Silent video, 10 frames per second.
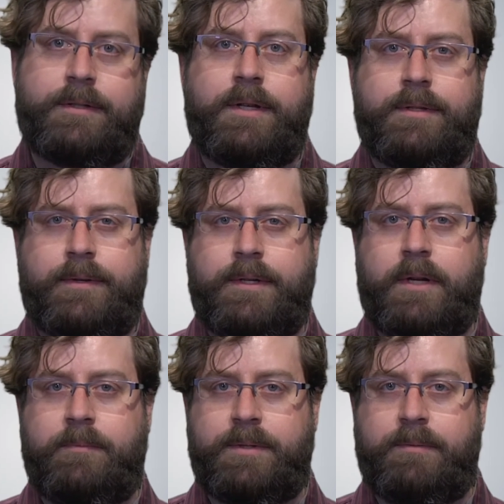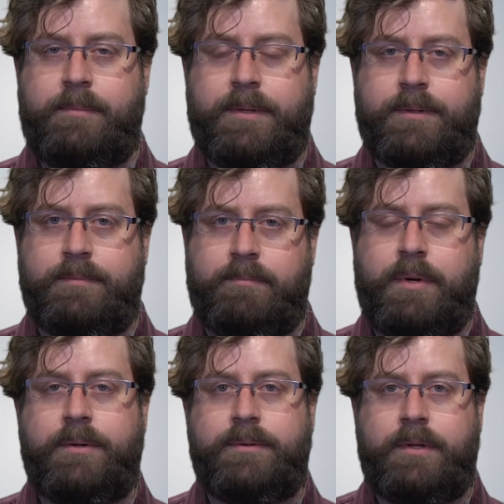kinds of autonomous weapons would
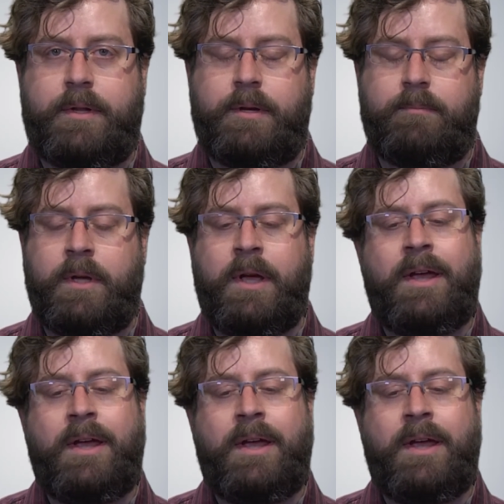pose to them,